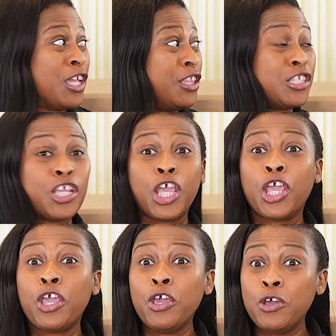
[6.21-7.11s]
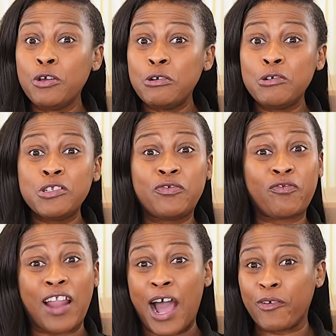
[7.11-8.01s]
this huge
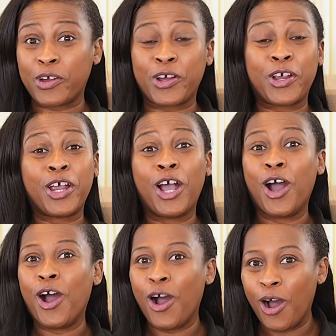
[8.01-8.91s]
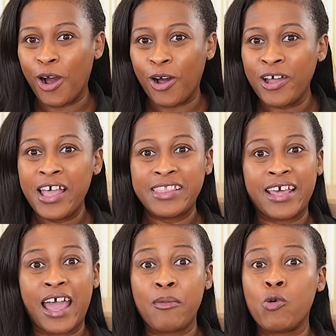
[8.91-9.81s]
flower haul that
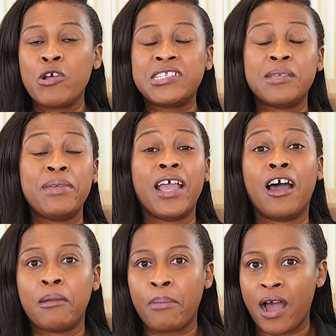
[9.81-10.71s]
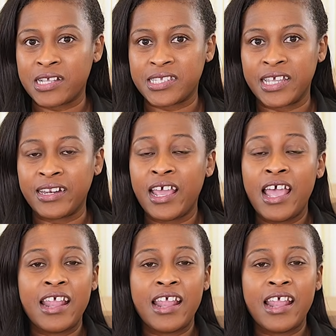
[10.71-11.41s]
I am going to be unboxing.